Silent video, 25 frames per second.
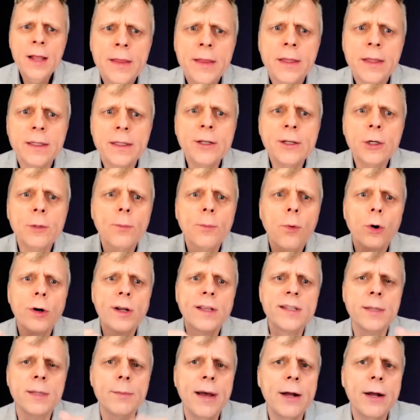The leaderboard is
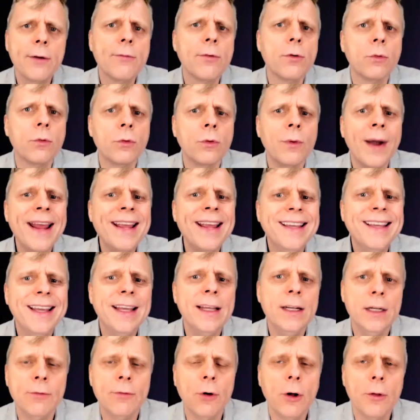somehow a
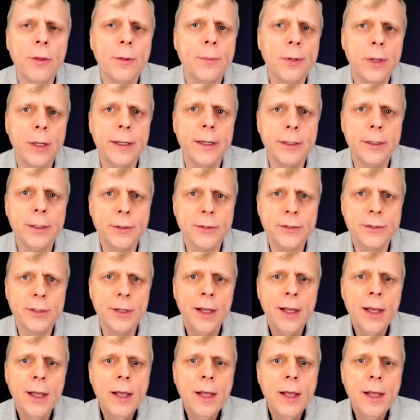ranking of all the players.